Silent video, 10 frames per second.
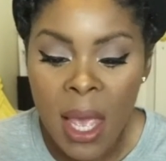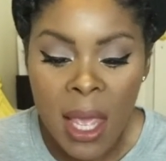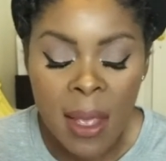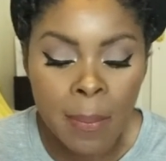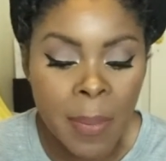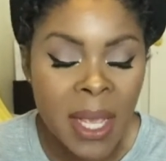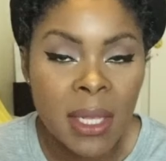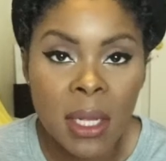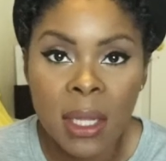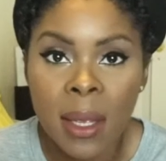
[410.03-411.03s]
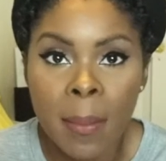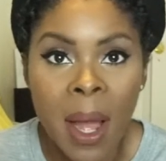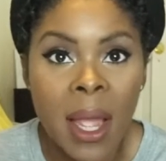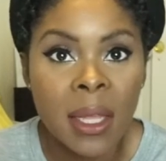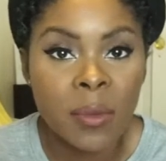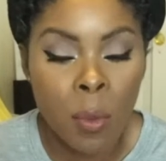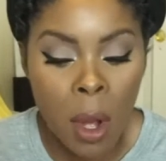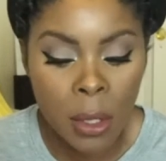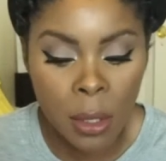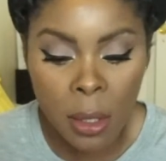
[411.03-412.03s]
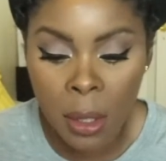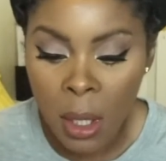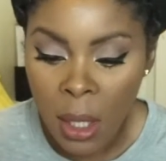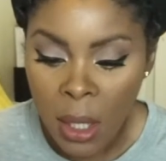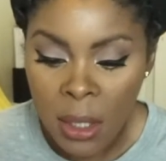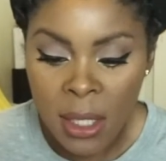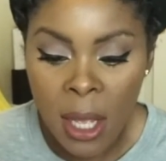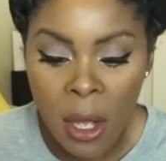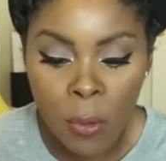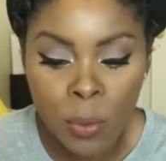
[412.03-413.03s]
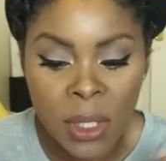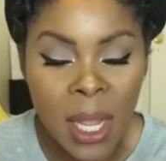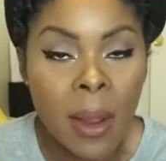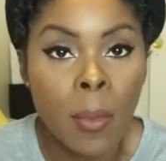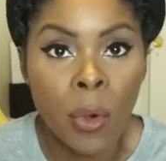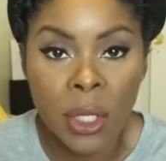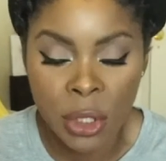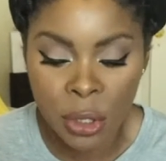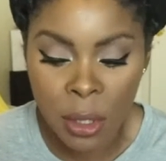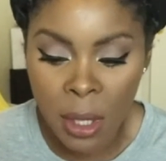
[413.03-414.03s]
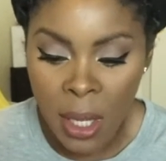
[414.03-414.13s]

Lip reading: It binds water to help retain moisture.